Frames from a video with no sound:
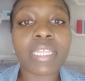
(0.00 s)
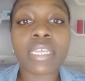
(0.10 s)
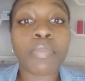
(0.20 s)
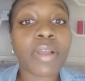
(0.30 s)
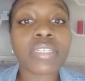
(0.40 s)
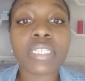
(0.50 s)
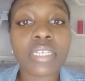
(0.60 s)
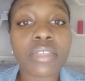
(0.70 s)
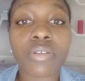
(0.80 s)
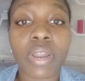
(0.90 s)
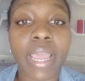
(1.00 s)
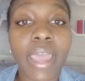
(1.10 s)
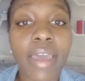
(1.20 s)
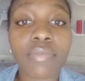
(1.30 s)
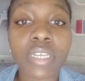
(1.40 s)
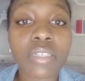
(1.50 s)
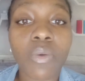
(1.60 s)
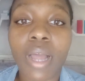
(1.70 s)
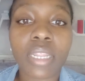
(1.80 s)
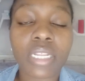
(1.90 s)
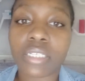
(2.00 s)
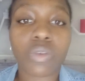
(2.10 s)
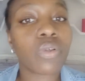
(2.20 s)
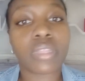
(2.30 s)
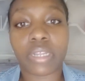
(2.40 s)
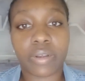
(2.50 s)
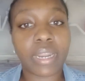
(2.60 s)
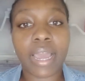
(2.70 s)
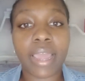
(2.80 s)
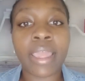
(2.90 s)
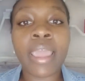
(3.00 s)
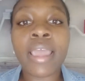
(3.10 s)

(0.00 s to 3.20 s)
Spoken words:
The person either going to have these qualities or they're not.